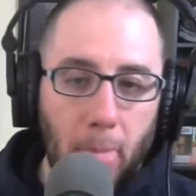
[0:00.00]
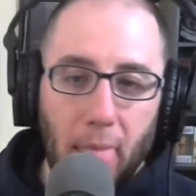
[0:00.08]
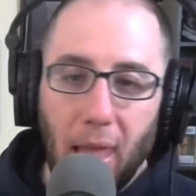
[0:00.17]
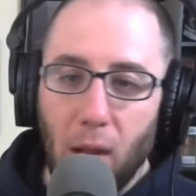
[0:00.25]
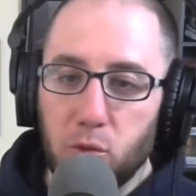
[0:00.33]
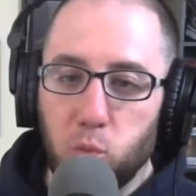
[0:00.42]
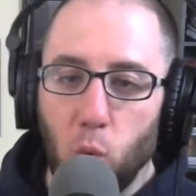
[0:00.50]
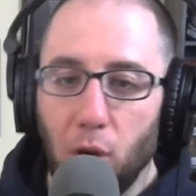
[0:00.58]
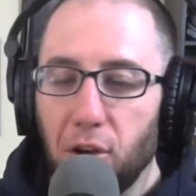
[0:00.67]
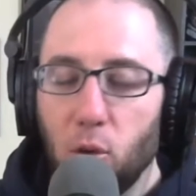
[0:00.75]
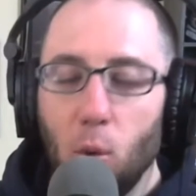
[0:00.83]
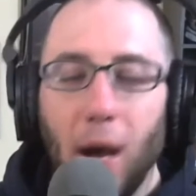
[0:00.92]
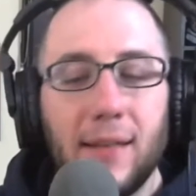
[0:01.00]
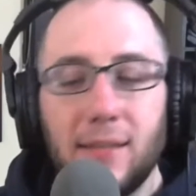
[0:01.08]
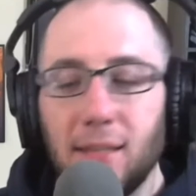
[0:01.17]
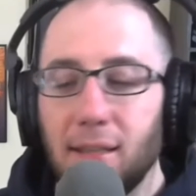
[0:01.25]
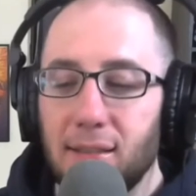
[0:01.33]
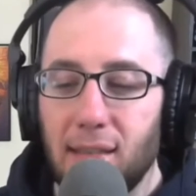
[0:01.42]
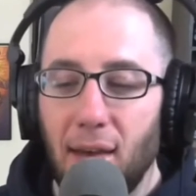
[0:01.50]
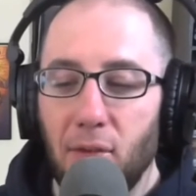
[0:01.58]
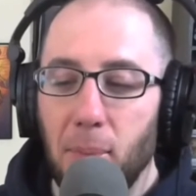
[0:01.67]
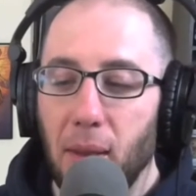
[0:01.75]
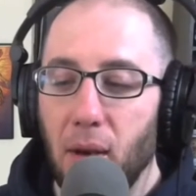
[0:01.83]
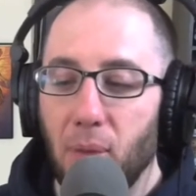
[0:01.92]
I was wondering why tickets haven't
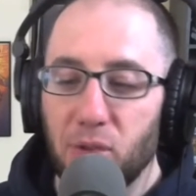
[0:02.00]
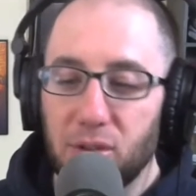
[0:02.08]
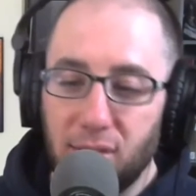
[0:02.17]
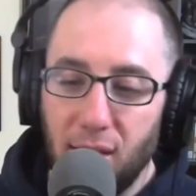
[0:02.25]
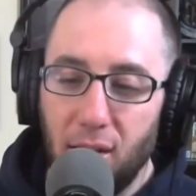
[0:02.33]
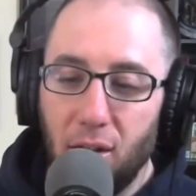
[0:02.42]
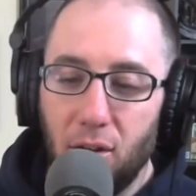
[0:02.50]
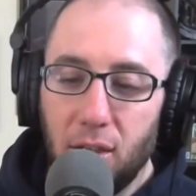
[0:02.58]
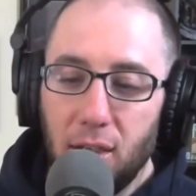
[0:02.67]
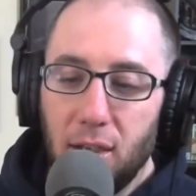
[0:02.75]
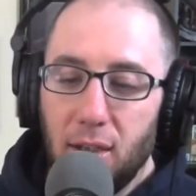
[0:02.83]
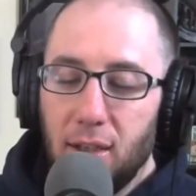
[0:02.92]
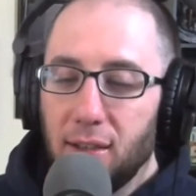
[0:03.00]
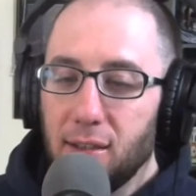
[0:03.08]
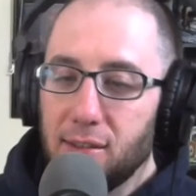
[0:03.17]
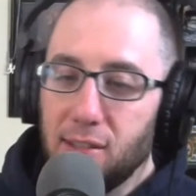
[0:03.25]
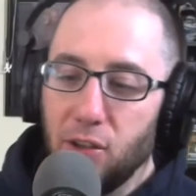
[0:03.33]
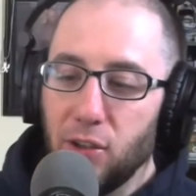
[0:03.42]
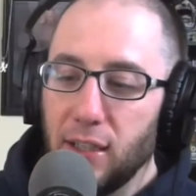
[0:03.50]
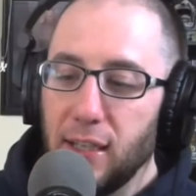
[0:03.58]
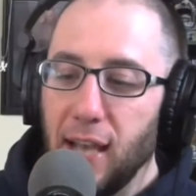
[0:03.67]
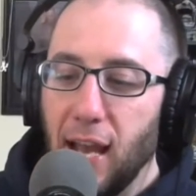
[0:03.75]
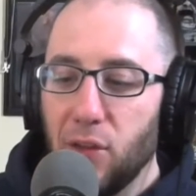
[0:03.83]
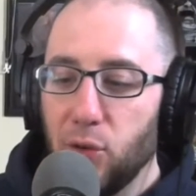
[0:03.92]
been up for sale, considering the
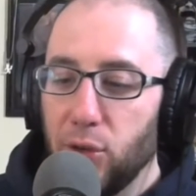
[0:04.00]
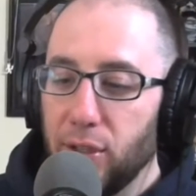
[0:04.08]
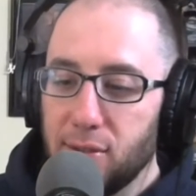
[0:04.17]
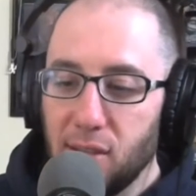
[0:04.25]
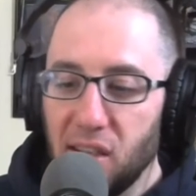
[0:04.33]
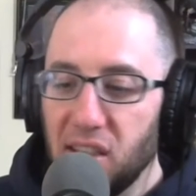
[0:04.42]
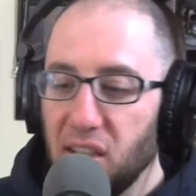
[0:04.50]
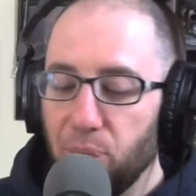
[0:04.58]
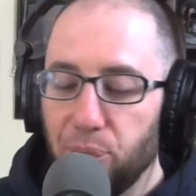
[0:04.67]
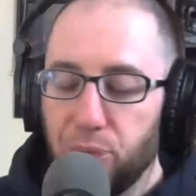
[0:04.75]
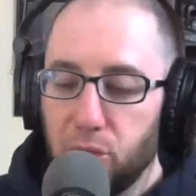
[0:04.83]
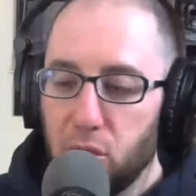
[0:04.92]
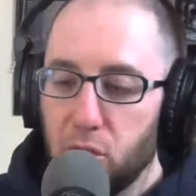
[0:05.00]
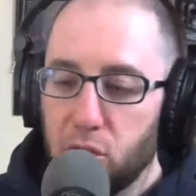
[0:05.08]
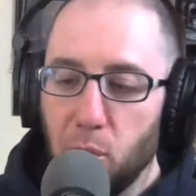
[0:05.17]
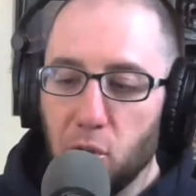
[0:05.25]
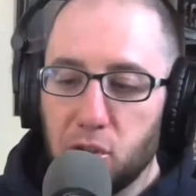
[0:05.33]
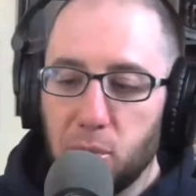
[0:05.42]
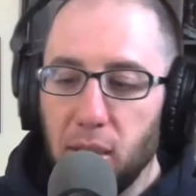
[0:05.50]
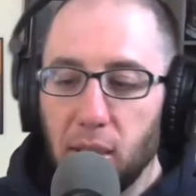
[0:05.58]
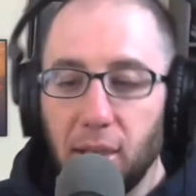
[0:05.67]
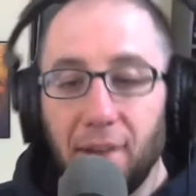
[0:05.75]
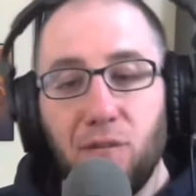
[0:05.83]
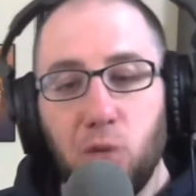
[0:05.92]
gathering is like supposed to be in
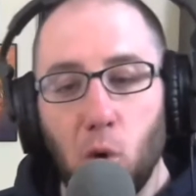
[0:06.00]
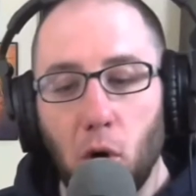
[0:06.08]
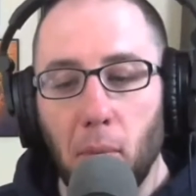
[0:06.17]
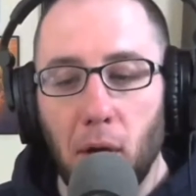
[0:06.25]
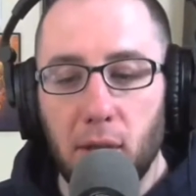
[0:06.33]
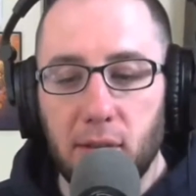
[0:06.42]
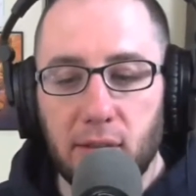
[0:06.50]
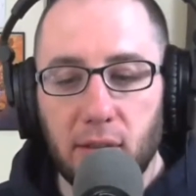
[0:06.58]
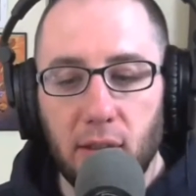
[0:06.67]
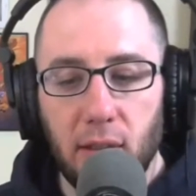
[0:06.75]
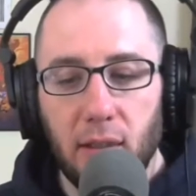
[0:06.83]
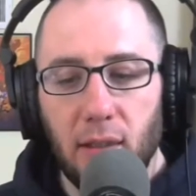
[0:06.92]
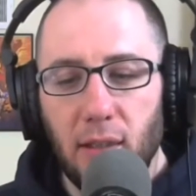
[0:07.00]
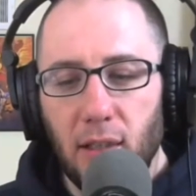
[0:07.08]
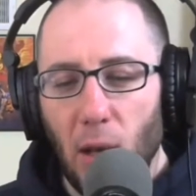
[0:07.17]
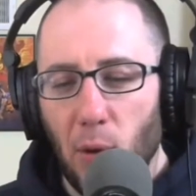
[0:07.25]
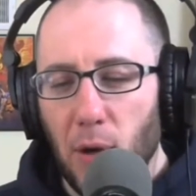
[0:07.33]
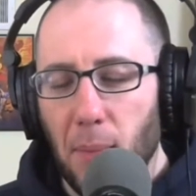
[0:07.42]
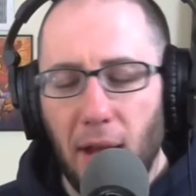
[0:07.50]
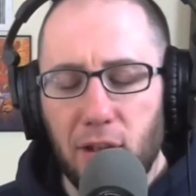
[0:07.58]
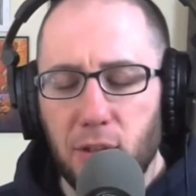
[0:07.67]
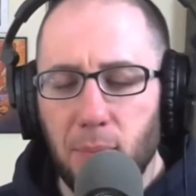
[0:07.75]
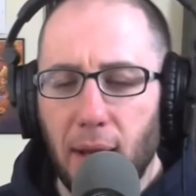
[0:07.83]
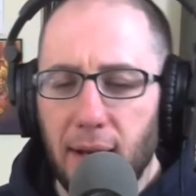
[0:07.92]
like 4 months. I would
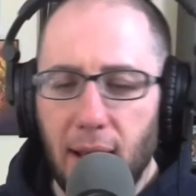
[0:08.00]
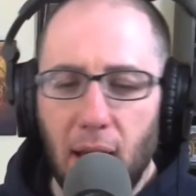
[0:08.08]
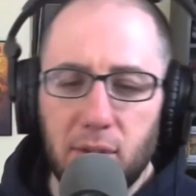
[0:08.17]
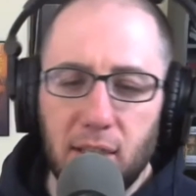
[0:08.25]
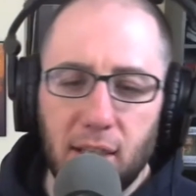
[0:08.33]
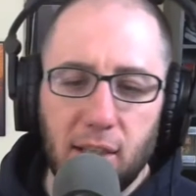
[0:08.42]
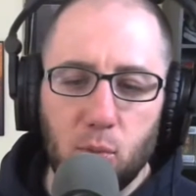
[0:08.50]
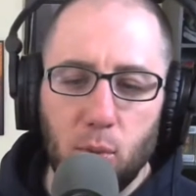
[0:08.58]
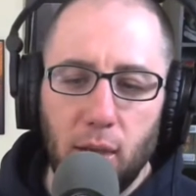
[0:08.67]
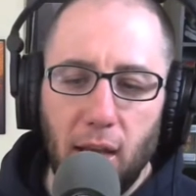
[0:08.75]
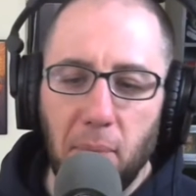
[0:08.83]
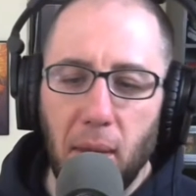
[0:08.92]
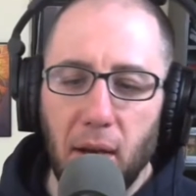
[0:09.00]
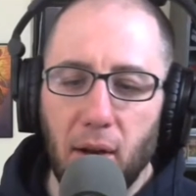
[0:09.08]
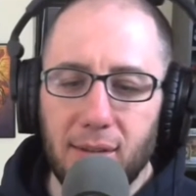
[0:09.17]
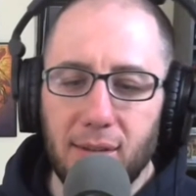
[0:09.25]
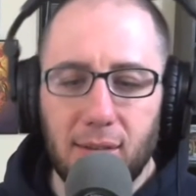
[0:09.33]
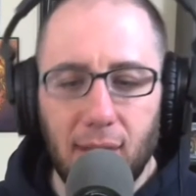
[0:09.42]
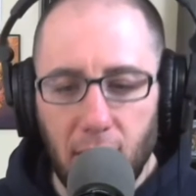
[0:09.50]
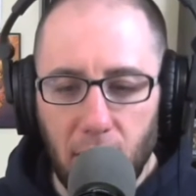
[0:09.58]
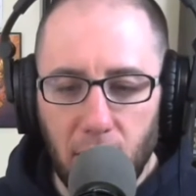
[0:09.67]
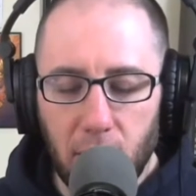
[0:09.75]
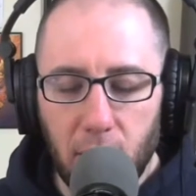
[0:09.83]
imagine by now tickets would have been on sale.